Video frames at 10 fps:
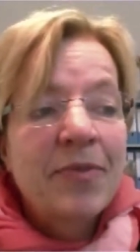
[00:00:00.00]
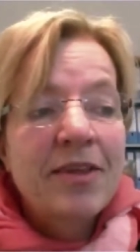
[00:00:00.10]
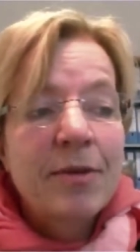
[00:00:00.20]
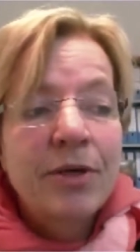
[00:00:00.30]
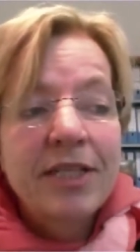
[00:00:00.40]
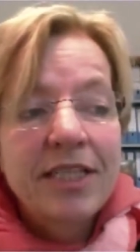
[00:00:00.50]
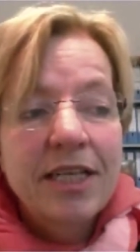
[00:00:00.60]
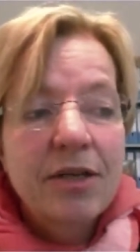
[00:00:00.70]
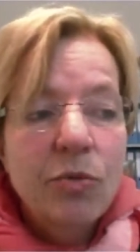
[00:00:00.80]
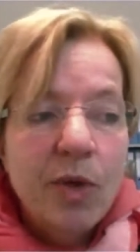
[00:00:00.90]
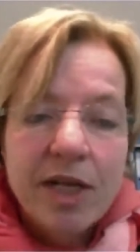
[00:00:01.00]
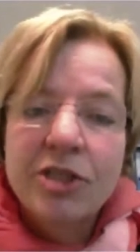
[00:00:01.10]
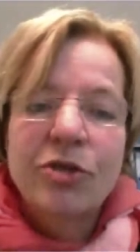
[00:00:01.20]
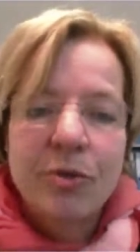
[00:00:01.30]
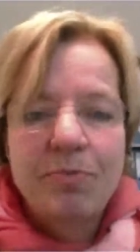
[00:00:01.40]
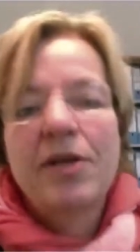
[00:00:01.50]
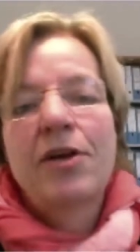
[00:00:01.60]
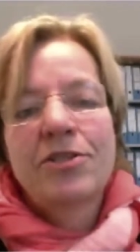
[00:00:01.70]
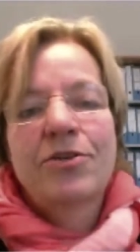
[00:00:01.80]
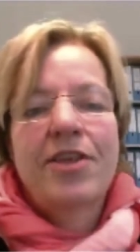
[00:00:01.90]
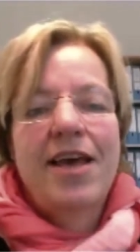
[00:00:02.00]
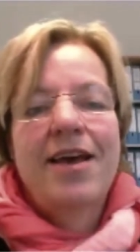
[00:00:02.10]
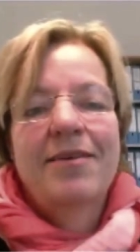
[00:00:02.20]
the political will should be also there.